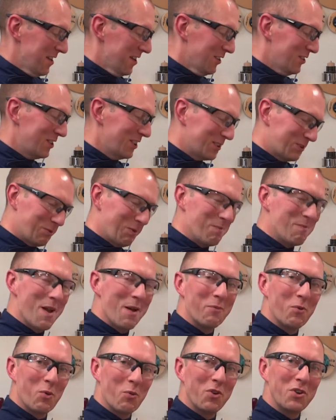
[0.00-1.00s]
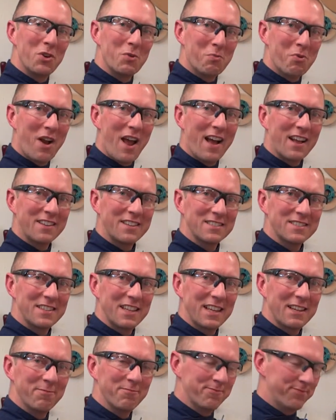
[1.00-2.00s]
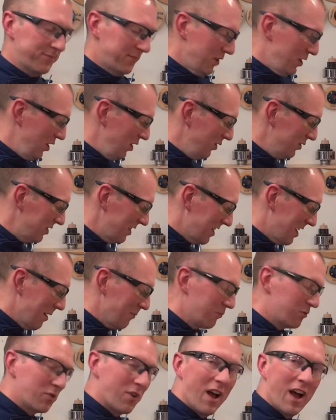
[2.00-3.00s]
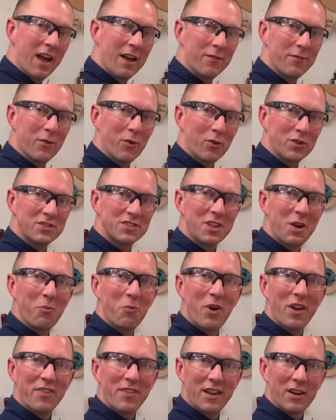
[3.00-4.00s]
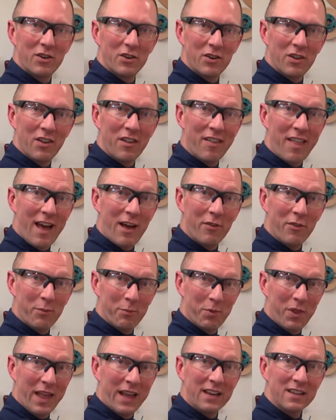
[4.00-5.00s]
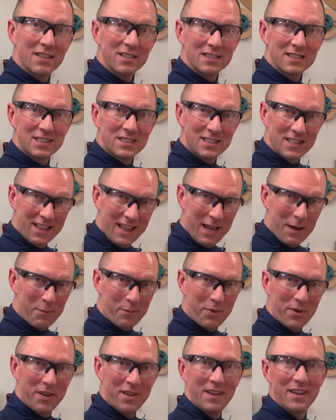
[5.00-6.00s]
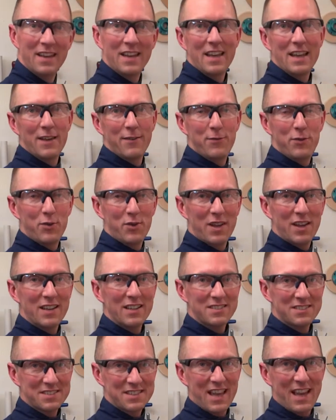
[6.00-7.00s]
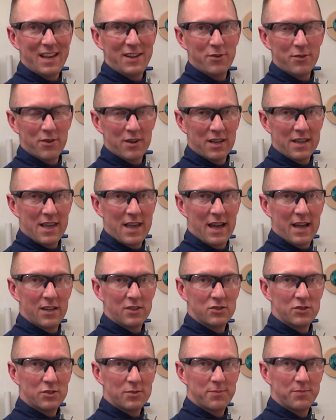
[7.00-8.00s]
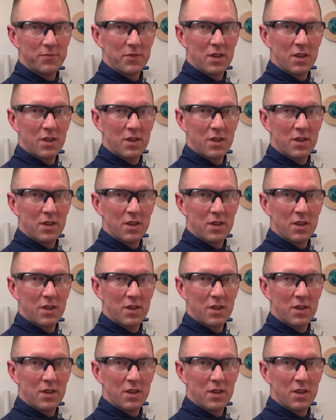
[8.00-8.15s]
Just remember when you're practicing, use a cup drive or some way that it will allow the blank to slip if you get a skate or a catch.